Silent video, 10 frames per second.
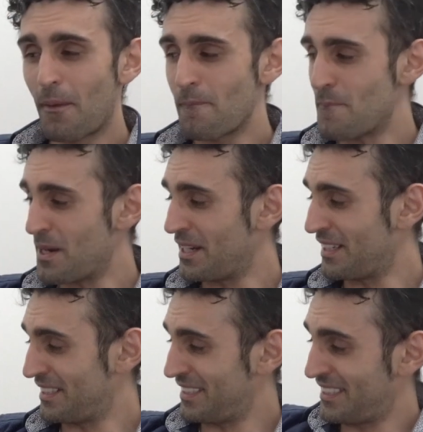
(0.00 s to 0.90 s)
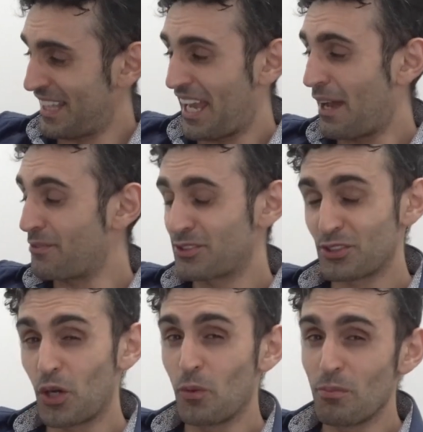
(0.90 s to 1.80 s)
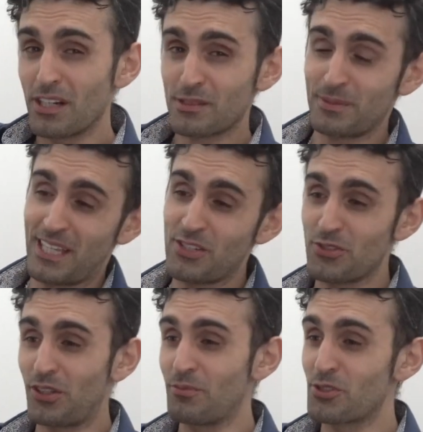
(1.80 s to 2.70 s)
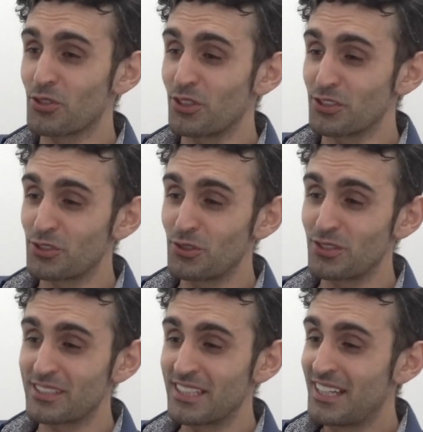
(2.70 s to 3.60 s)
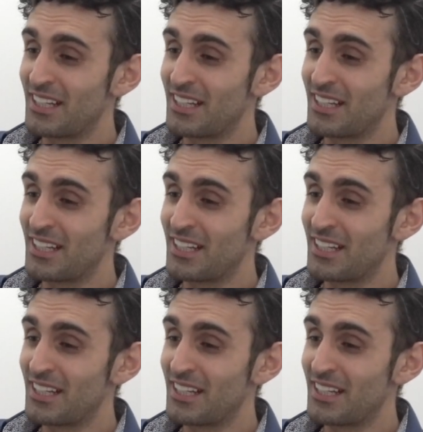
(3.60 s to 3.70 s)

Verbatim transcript: but they have so much potential. I'm sure as soon as